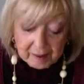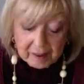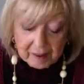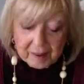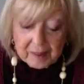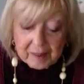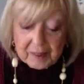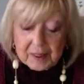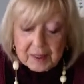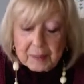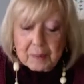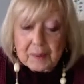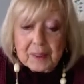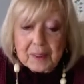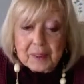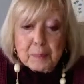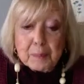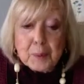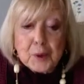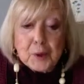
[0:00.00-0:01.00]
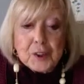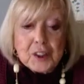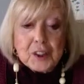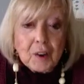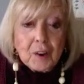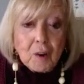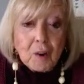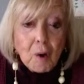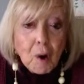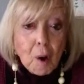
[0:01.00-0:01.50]
the
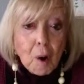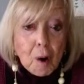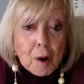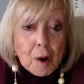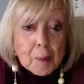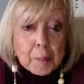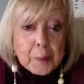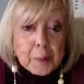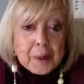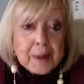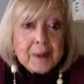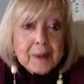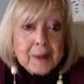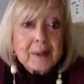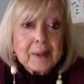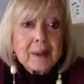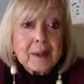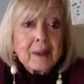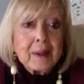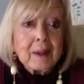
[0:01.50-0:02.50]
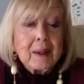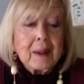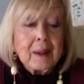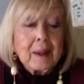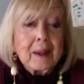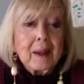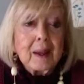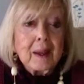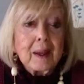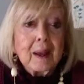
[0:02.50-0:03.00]
Persian carpet,
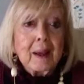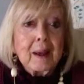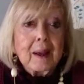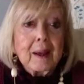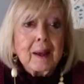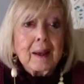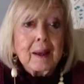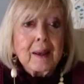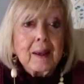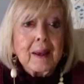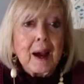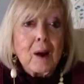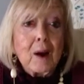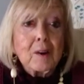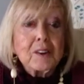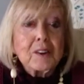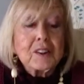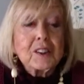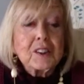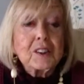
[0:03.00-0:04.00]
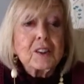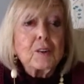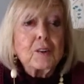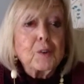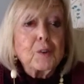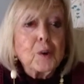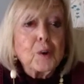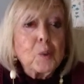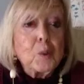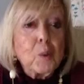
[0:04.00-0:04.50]
our
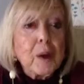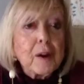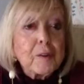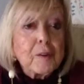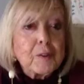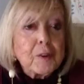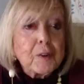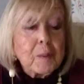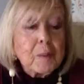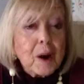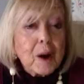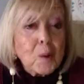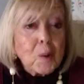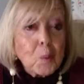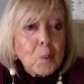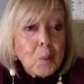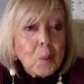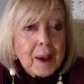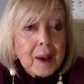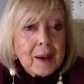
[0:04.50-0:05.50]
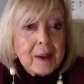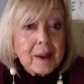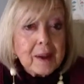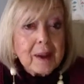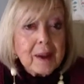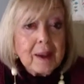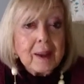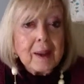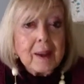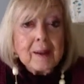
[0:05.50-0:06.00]
silverware from our
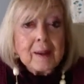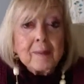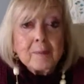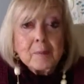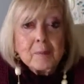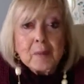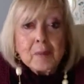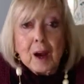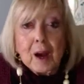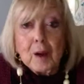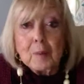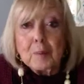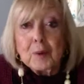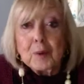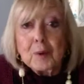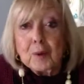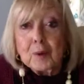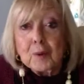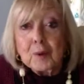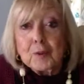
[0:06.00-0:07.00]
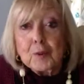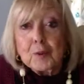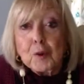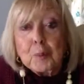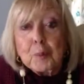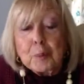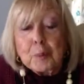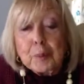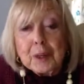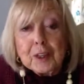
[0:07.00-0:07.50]
wedding, our
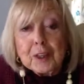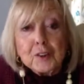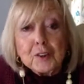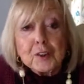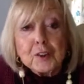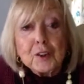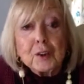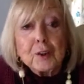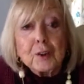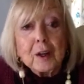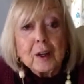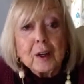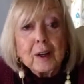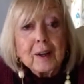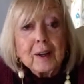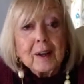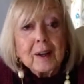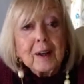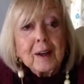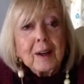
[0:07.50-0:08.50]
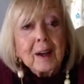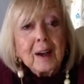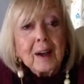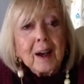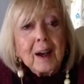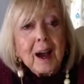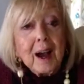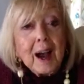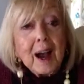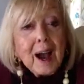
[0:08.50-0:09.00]
beautiful picture.
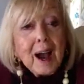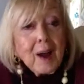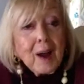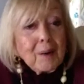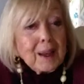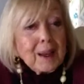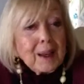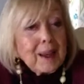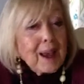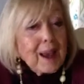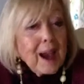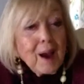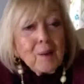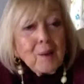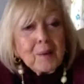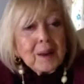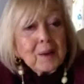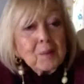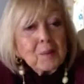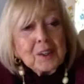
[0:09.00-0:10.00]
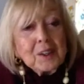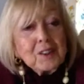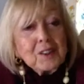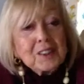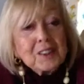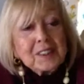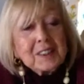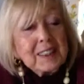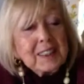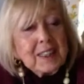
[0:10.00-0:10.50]
How can we
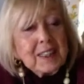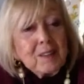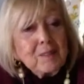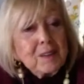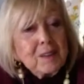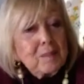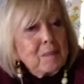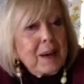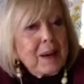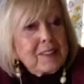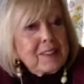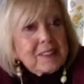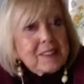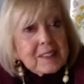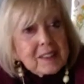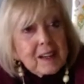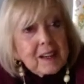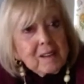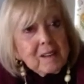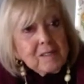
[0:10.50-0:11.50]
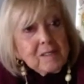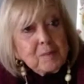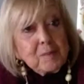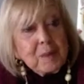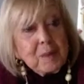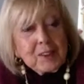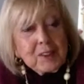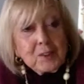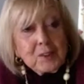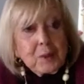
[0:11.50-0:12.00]
just leave it? My stuff,
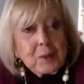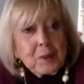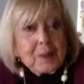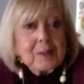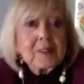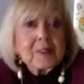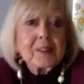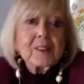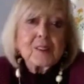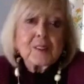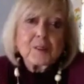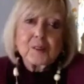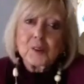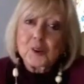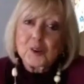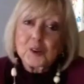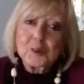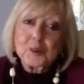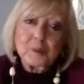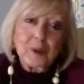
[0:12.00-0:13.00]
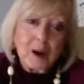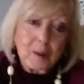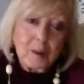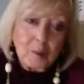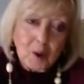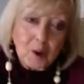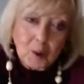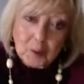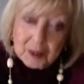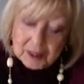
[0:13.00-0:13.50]
my dresses, of course, Mom
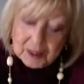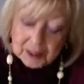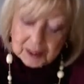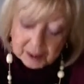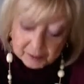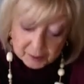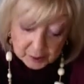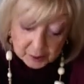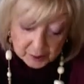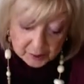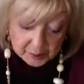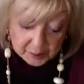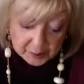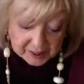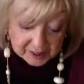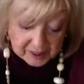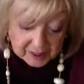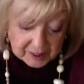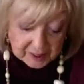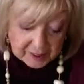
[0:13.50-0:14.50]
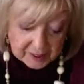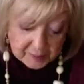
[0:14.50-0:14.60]
always loved her dresses.